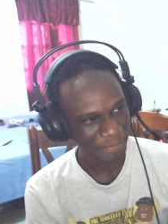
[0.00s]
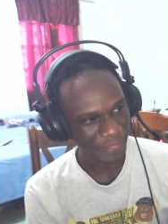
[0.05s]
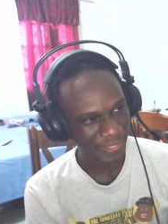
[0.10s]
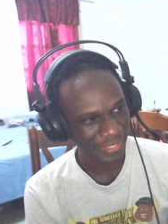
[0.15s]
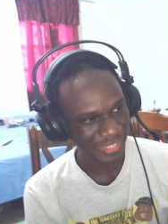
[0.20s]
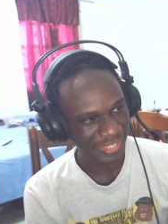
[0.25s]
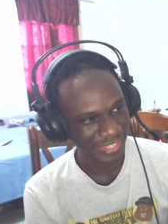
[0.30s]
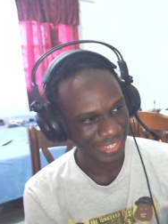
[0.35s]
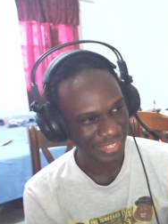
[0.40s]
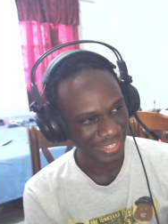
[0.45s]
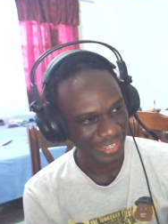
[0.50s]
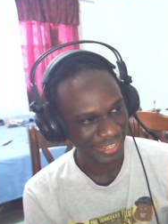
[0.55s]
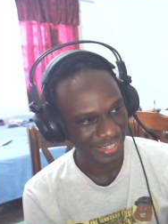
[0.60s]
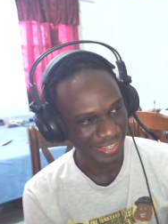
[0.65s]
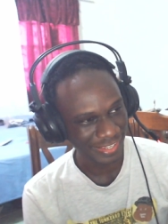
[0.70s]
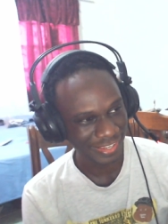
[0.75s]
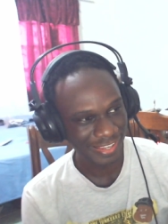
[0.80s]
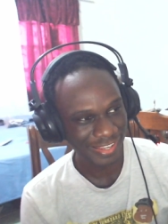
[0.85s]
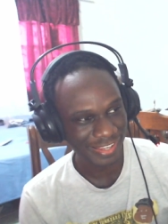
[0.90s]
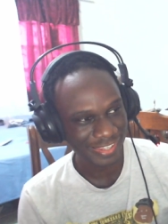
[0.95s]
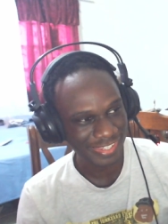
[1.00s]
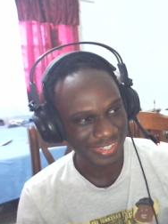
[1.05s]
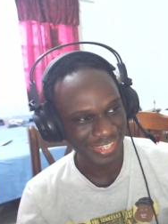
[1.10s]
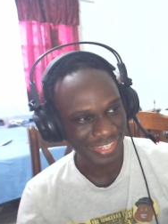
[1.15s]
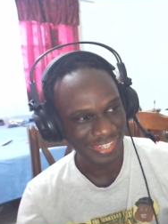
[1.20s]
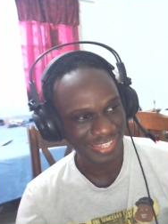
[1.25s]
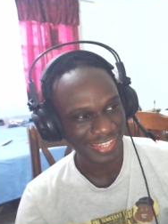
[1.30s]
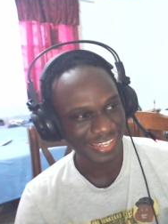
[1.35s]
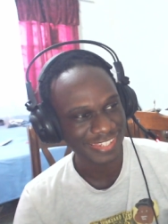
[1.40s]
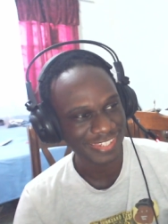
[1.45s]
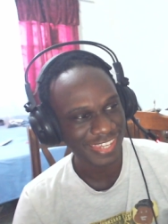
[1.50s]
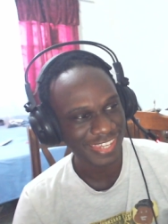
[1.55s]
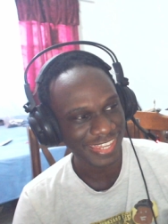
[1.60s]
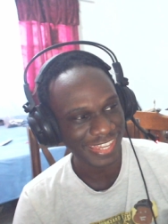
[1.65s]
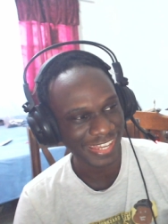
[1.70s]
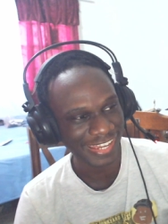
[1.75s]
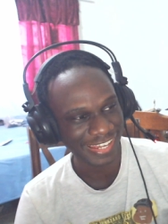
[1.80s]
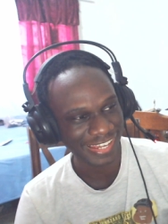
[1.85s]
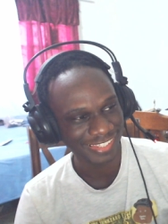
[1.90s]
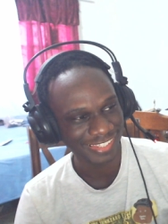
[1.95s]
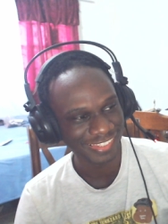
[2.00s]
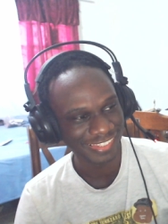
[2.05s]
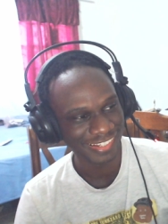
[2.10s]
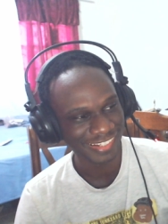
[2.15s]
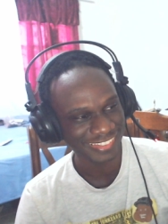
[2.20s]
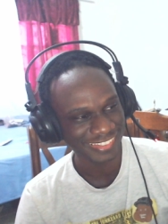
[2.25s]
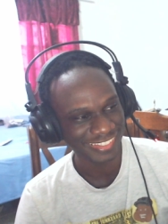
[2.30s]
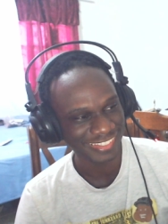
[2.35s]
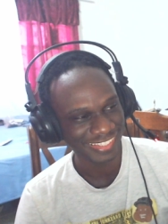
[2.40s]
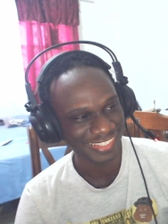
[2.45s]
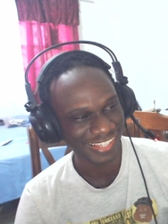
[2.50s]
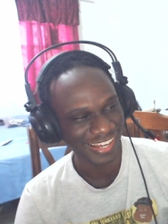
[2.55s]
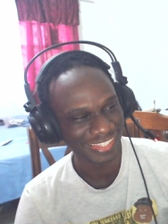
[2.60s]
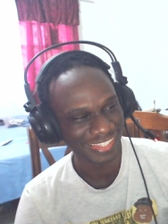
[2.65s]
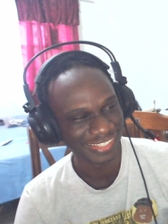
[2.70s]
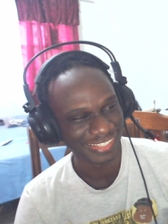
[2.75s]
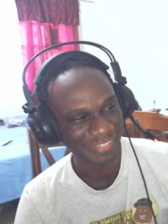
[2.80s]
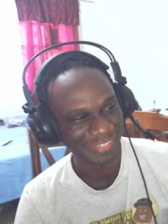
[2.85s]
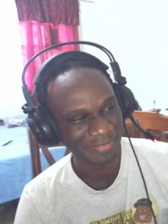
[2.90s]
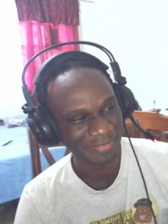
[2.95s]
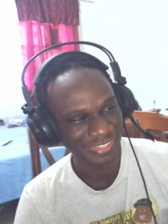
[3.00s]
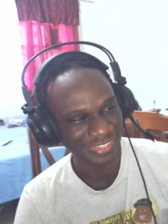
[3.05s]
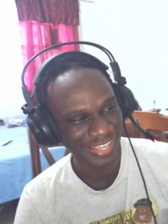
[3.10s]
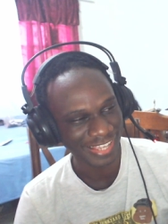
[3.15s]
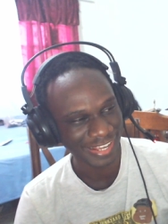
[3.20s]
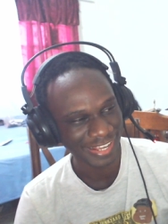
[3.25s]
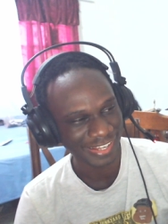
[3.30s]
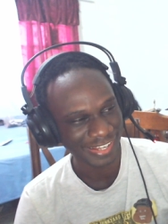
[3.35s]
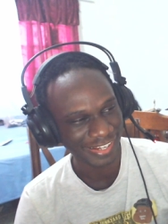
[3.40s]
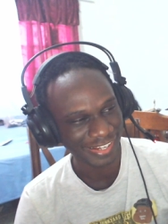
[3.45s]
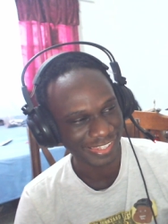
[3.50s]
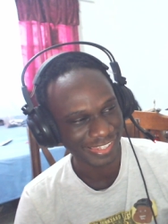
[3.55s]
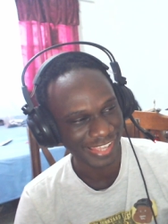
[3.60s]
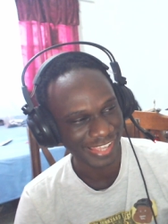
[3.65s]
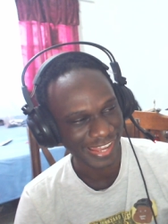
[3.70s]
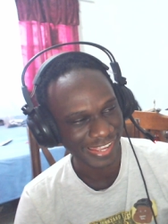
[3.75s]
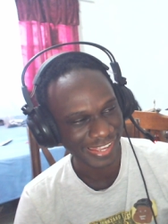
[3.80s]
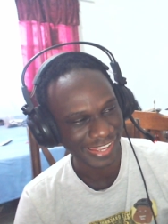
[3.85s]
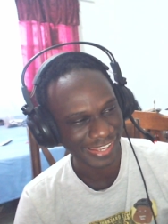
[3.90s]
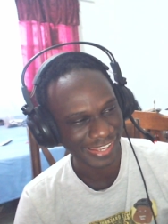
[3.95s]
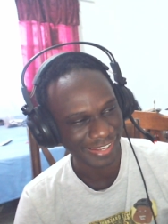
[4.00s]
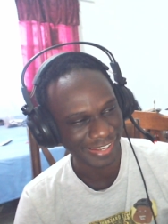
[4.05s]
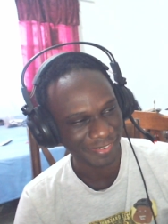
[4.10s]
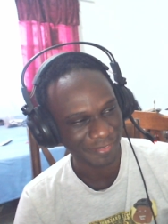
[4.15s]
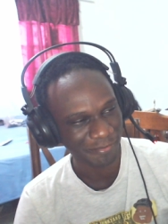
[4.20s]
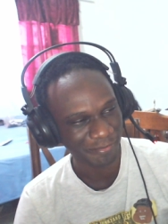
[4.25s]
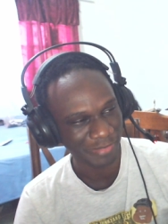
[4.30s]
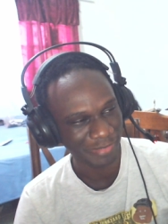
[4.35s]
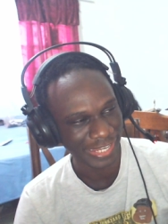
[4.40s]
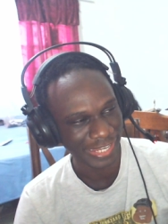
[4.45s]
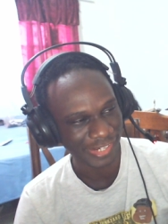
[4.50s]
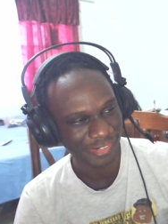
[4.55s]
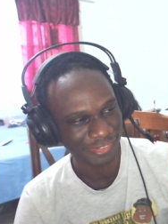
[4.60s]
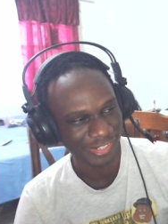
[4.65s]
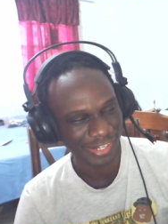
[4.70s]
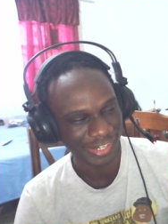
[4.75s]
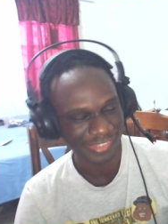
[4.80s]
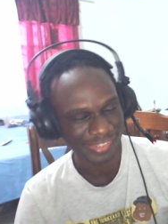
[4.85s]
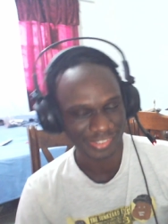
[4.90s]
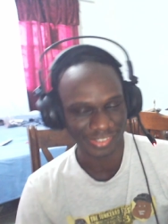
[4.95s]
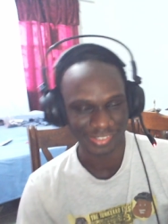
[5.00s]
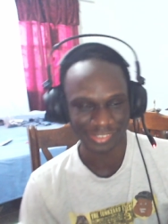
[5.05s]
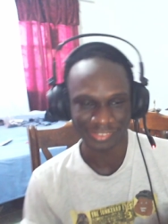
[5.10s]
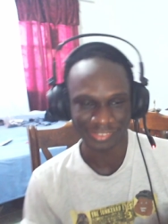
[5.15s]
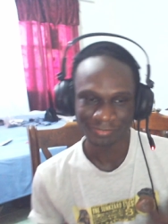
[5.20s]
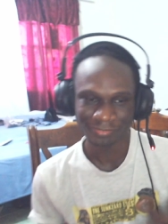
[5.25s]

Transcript: his his his hair looked a little bit like uh, like main character.